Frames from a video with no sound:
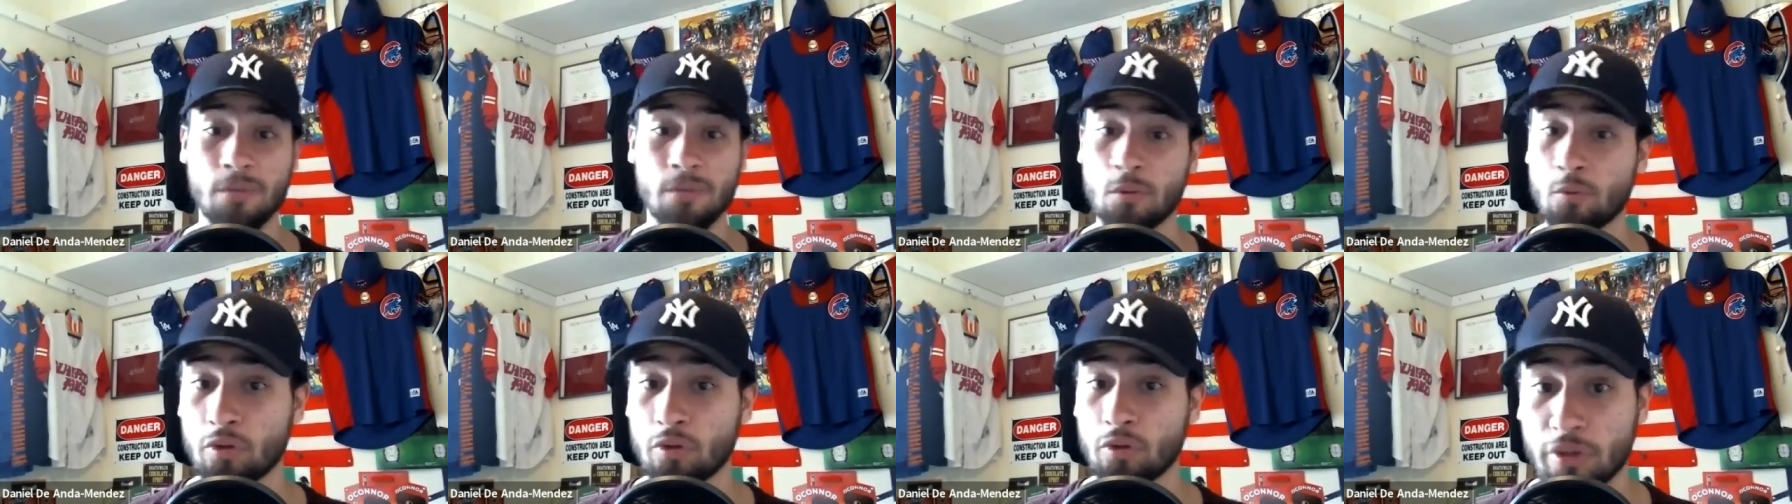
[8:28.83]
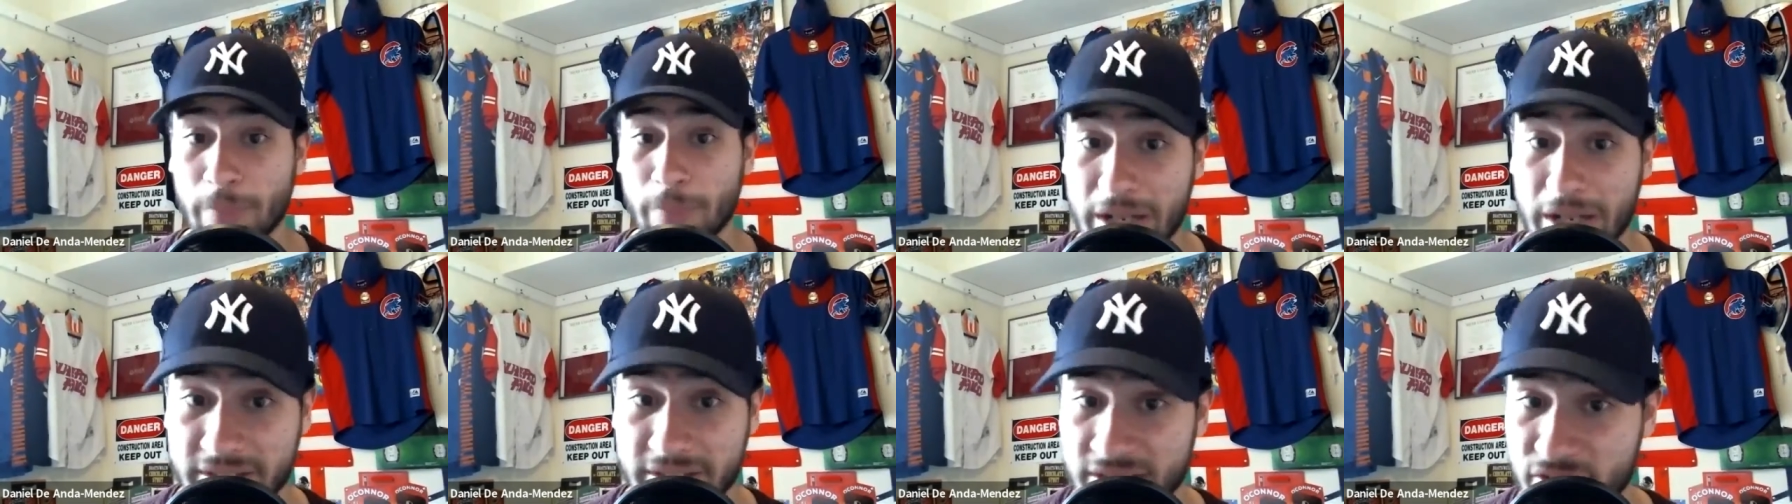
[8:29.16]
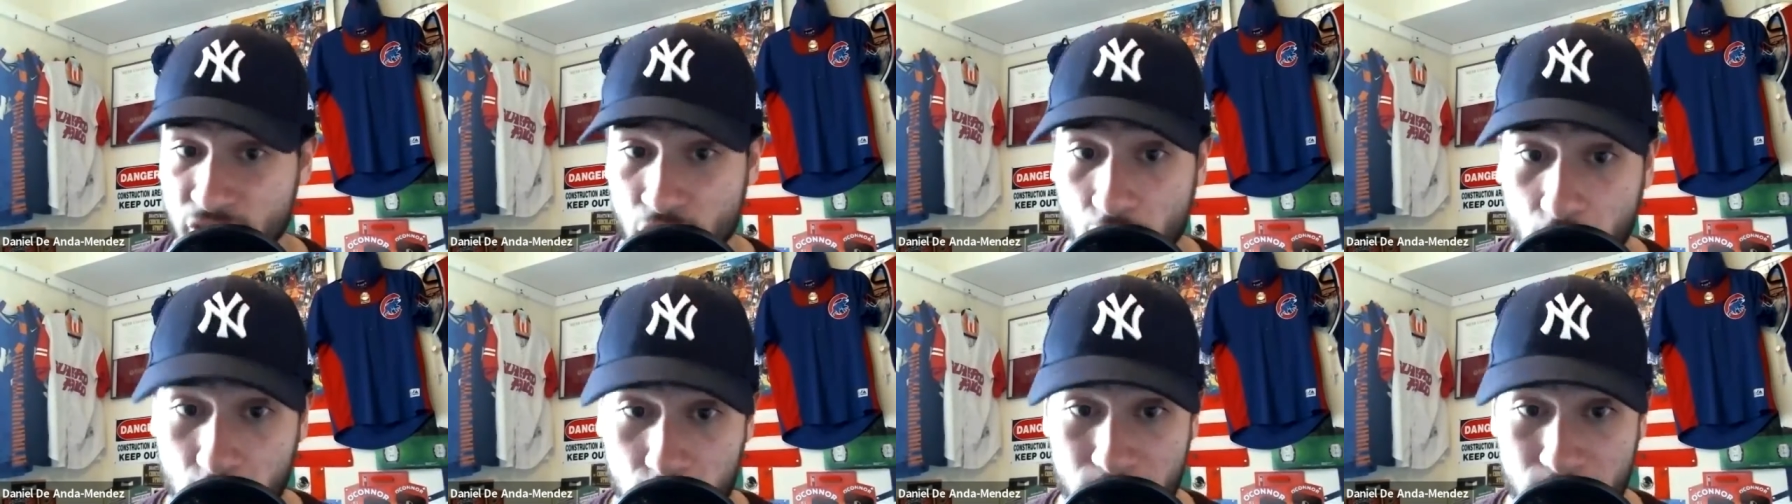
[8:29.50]
and we're about to
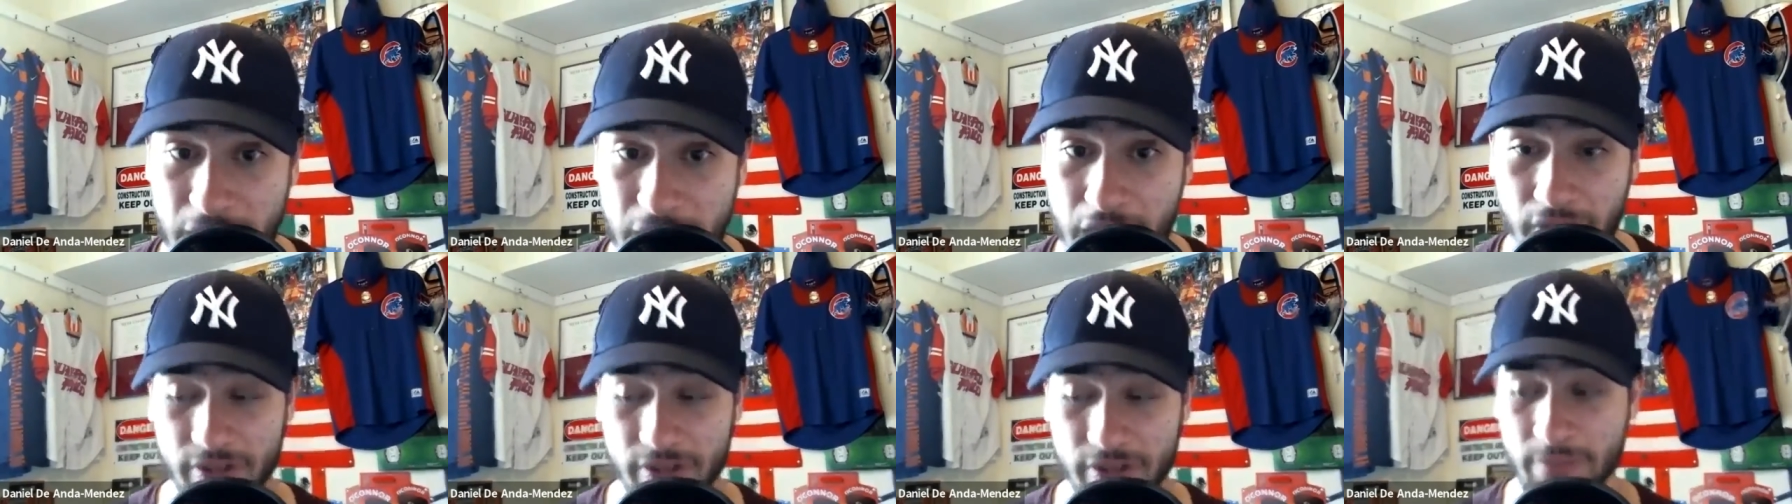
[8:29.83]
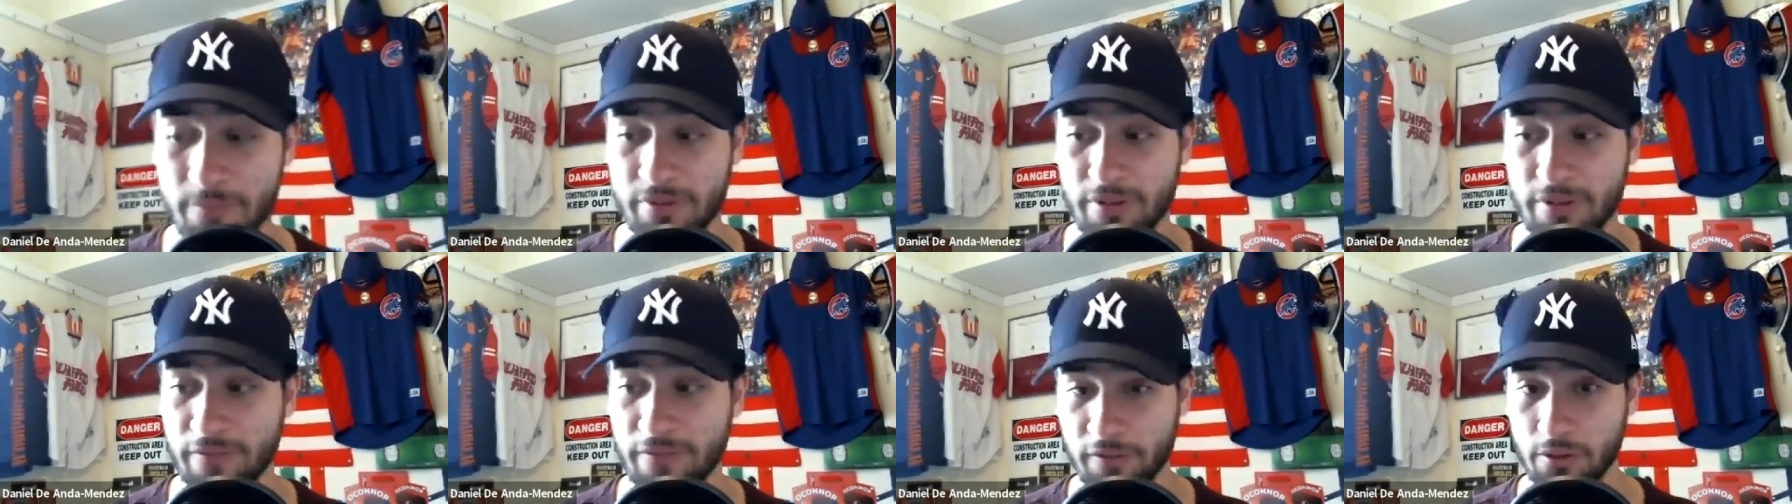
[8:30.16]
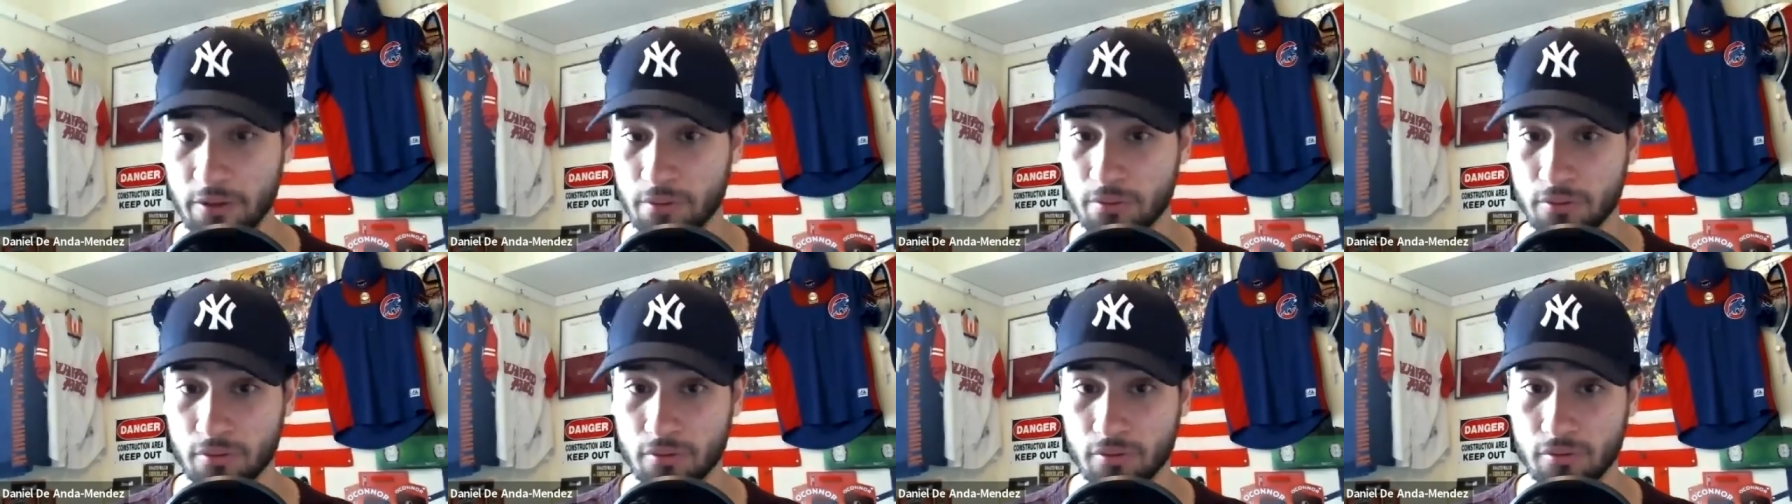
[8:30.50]
talk about them in a
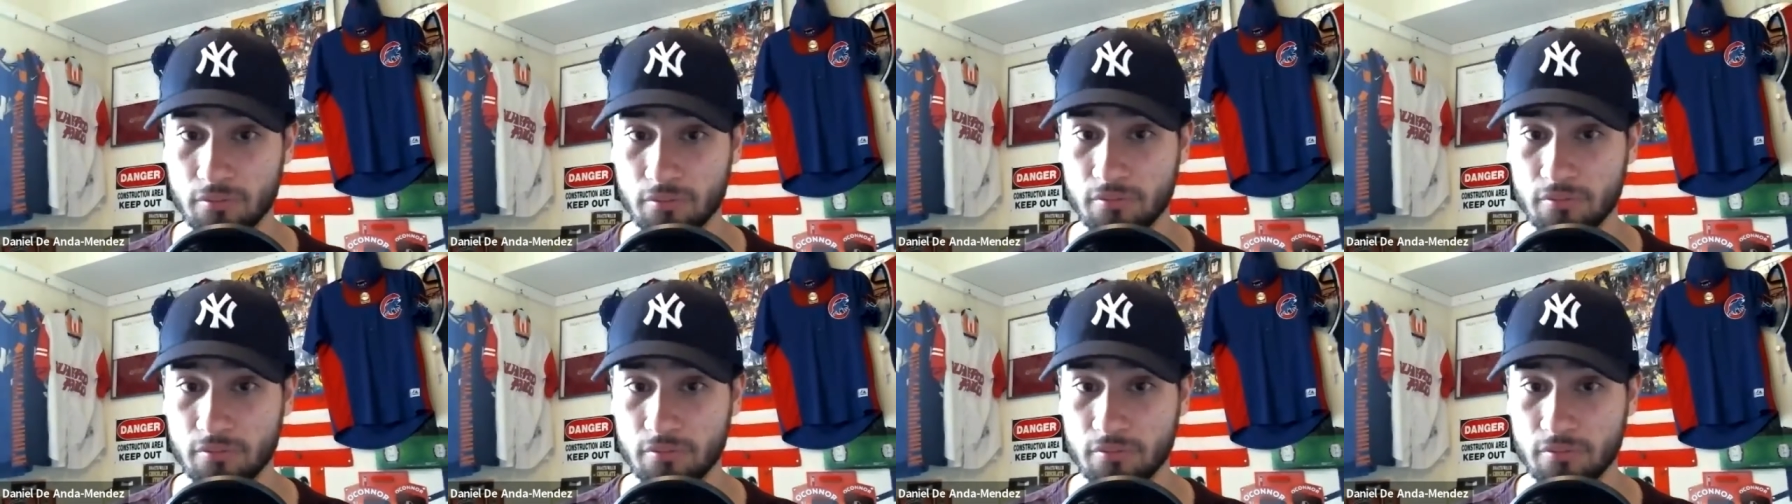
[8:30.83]
few